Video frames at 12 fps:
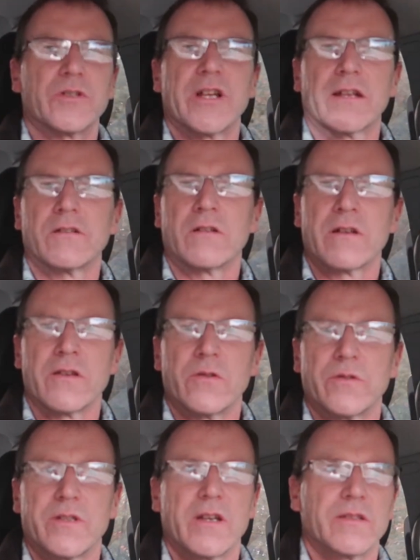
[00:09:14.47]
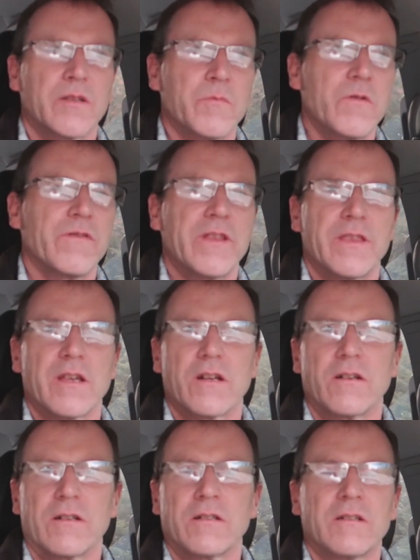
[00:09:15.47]
projector and used it as a movie
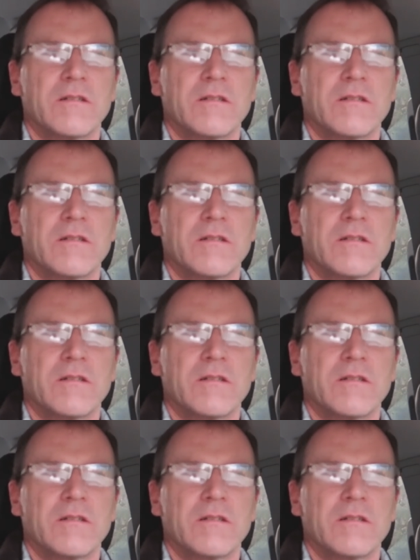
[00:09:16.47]
theater,